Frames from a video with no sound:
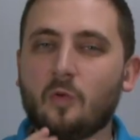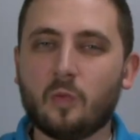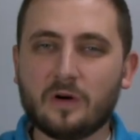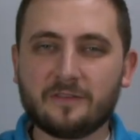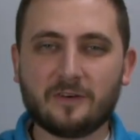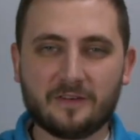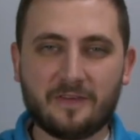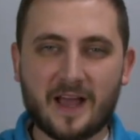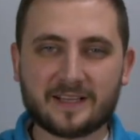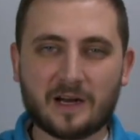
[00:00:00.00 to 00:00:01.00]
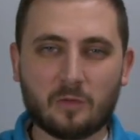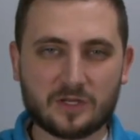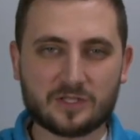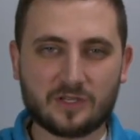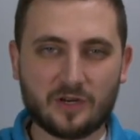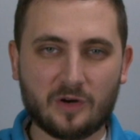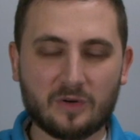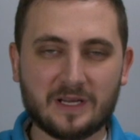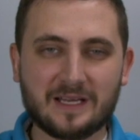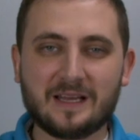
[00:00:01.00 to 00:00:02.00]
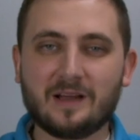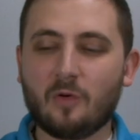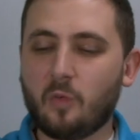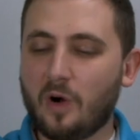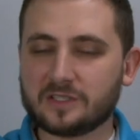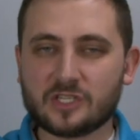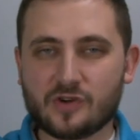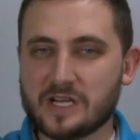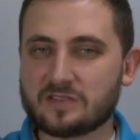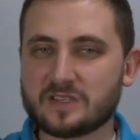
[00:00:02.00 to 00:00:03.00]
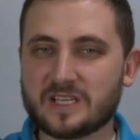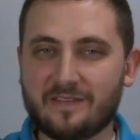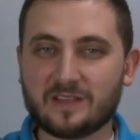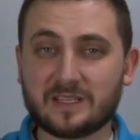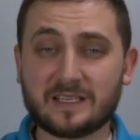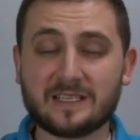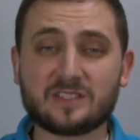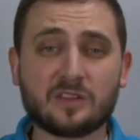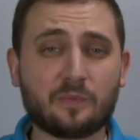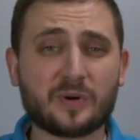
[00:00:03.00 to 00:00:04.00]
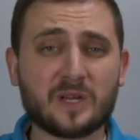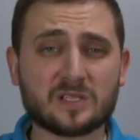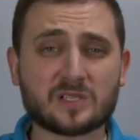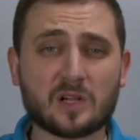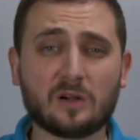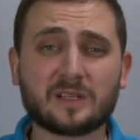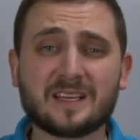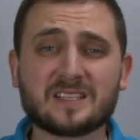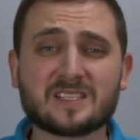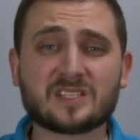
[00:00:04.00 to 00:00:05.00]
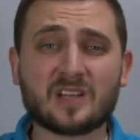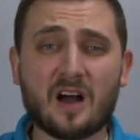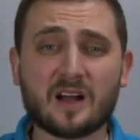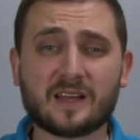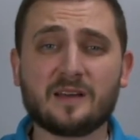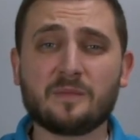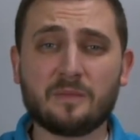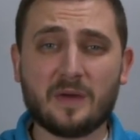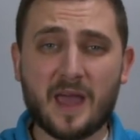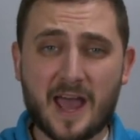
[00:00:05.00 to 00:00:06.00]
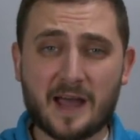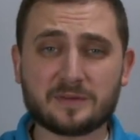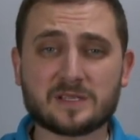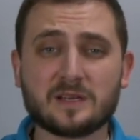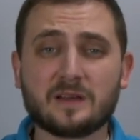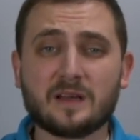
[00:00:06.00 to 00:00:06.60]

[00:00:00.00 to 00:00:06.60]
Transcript: one fun fact that I want you to know, WALTR transfers everything into the pre-installed stock apps